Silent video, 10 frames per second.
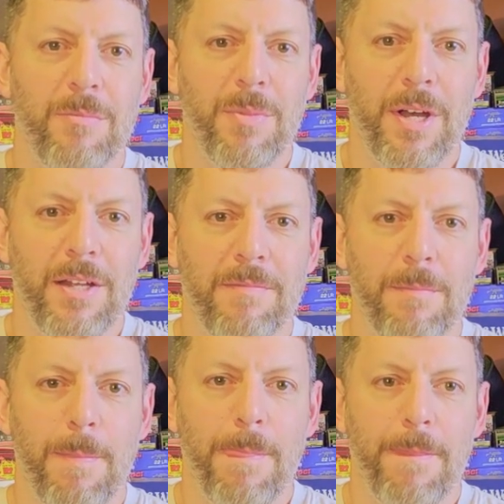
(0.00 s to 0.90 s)
But
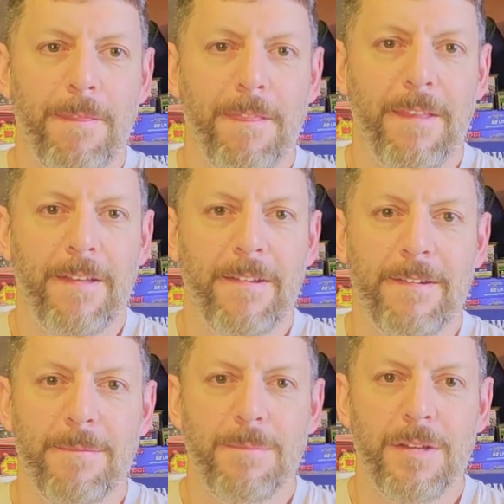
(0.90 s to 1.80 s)

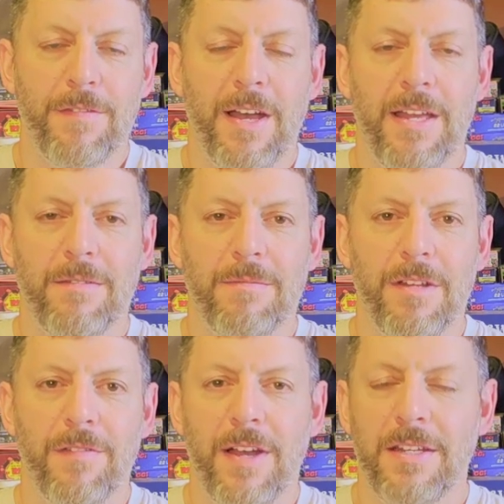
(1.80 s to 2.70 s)
if
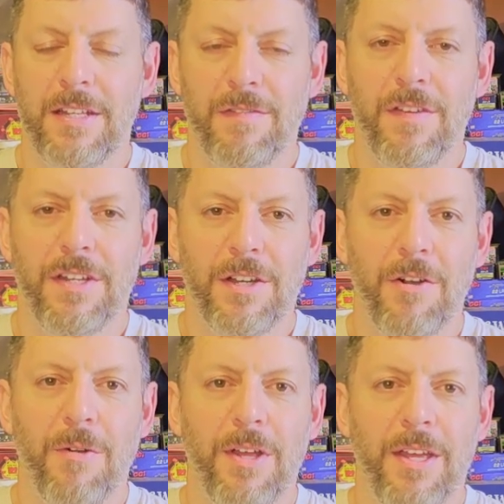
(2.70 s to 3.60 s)
I did
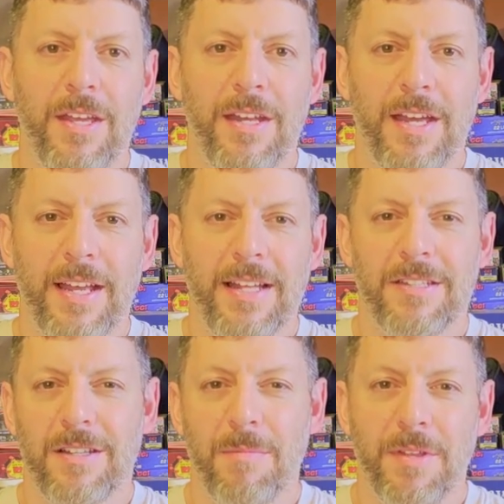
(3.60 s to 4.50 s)
video and I
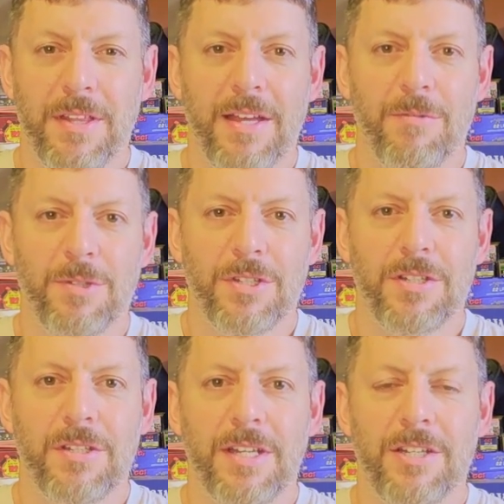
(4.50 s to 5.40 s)
got something that
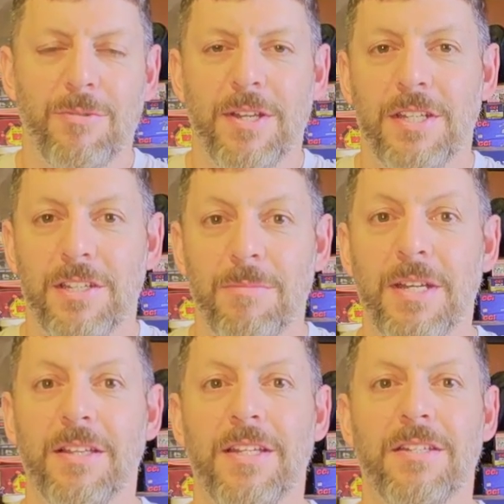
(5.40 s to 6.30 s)
was interesting to
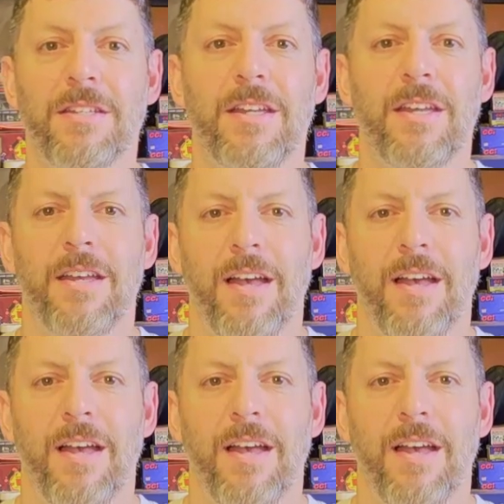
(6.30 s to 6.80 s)
me, at least,